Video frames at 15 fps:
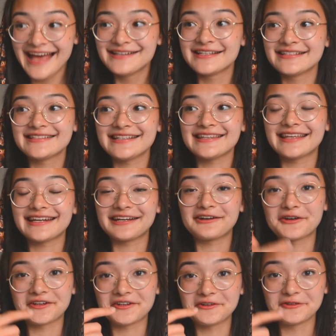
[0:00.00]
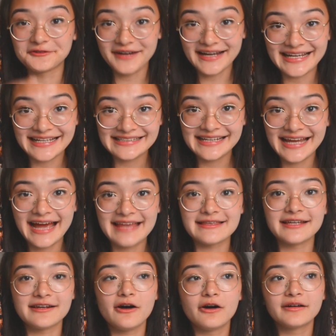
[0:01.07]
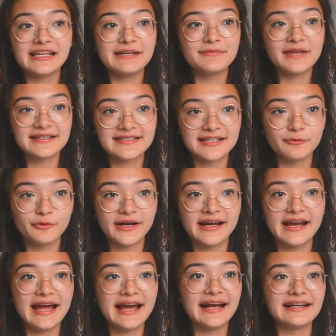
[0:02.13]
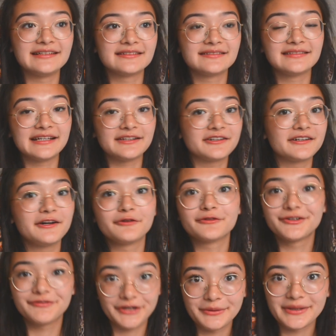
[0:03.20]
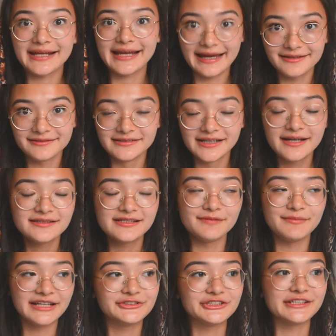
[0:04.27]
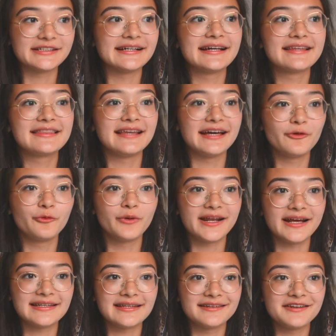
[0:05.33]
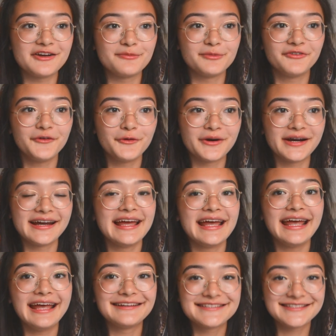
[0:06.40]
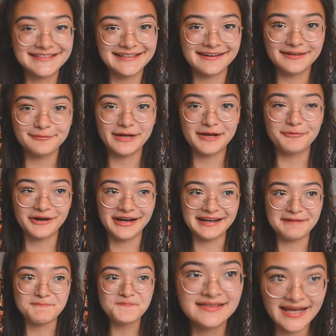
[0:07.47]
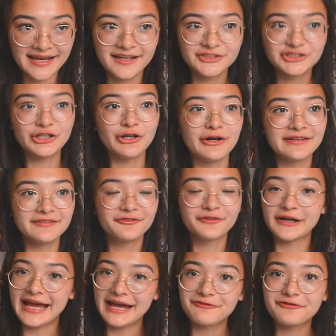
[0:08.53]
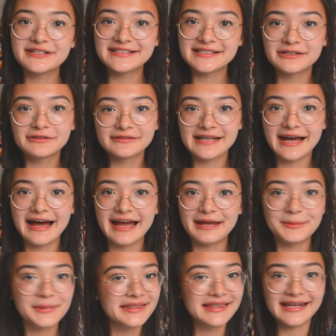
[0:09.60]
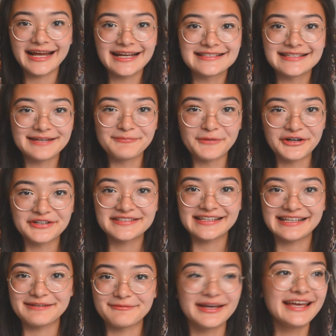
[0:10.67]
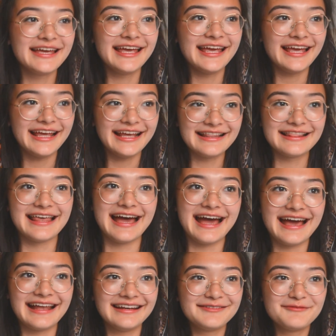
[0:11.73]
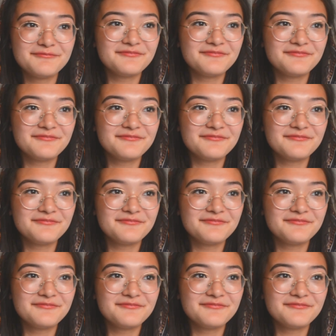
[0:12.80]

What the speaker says: to see that I got it all right, and then I'll keep that somewhere and later I'll review it again to make sure that what I didn't know before is stuck in my brain. Take a shot for every single time that I said mark scheme in that